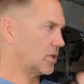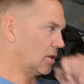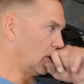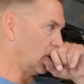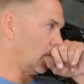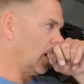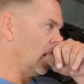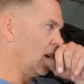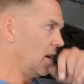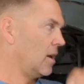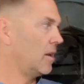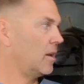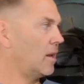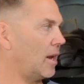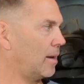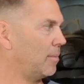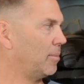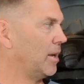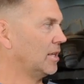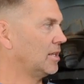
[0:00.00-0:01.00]
So
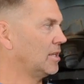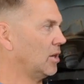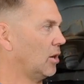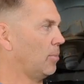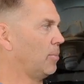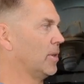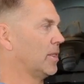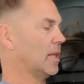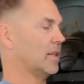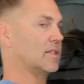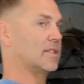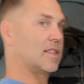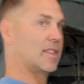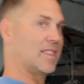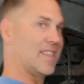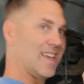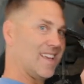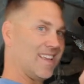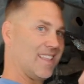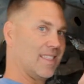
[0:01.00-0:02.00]
not a big deal. But the
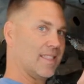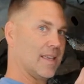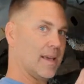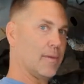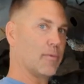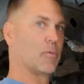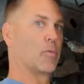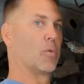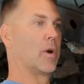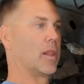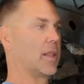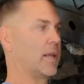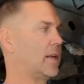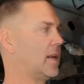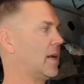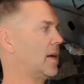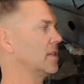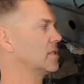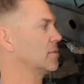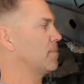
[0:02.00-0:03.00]
thing that really
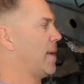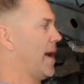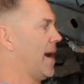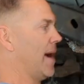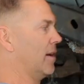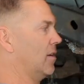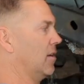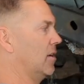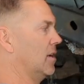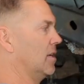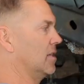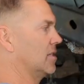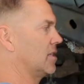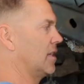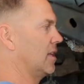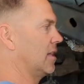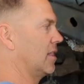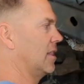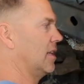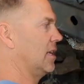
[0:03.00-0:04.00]
does matter is
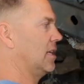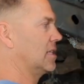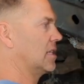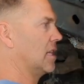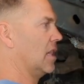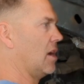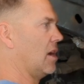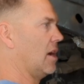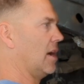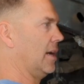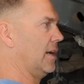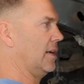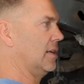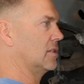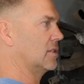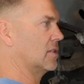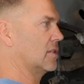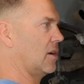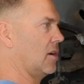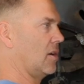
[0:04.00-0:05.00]
that these
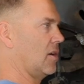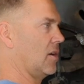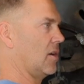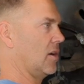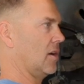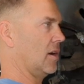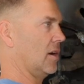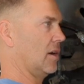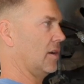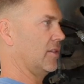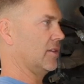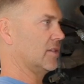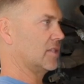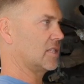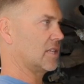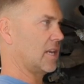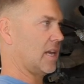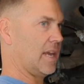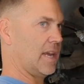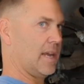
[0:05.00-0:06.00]
lines are the
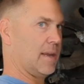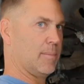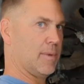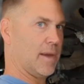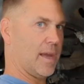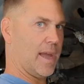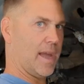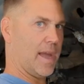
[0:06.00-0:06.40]
same